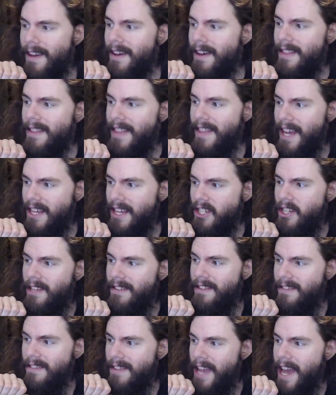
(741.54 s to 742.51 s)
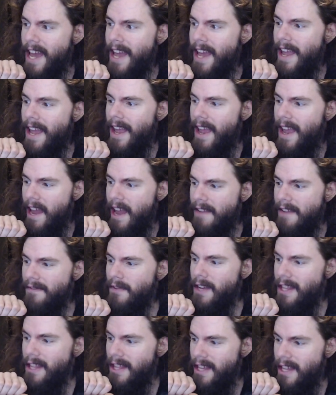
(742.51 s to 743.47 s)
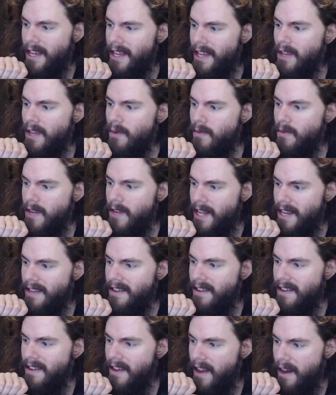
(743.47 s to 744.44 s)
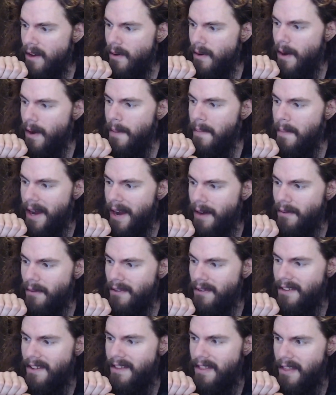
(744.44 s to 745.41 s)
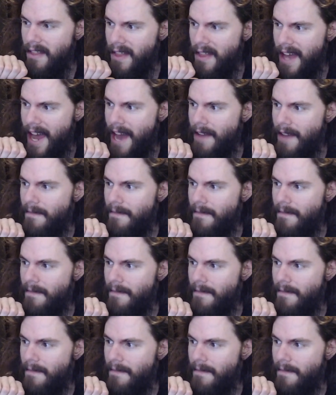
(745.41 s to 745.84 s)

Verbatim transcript: That should say everything you need to know about that.